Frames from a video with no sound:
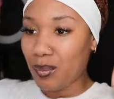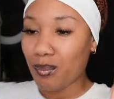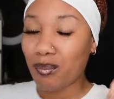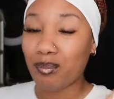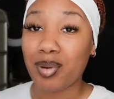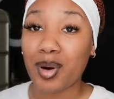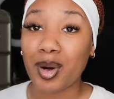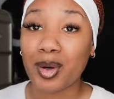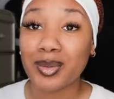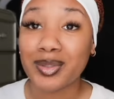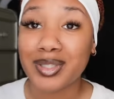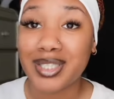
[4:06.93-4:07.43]

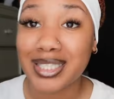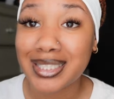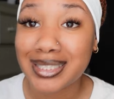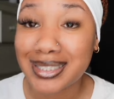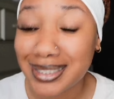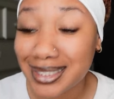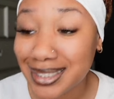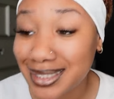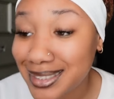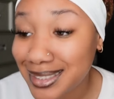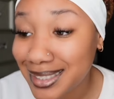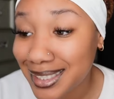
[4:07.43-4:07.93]
Bro,
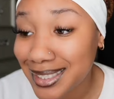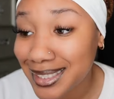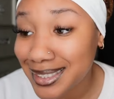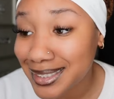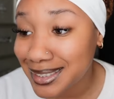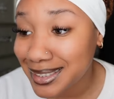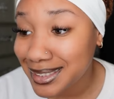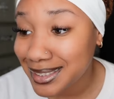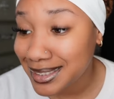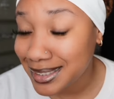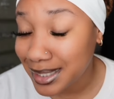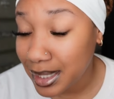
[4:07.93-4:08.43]
this is
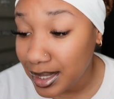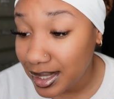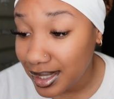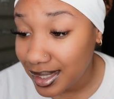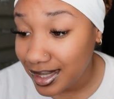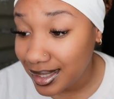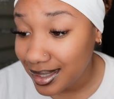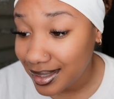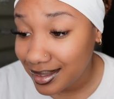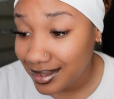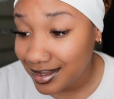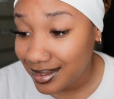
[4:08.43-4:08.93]

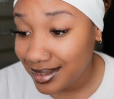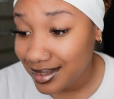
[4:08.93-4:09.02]
insane.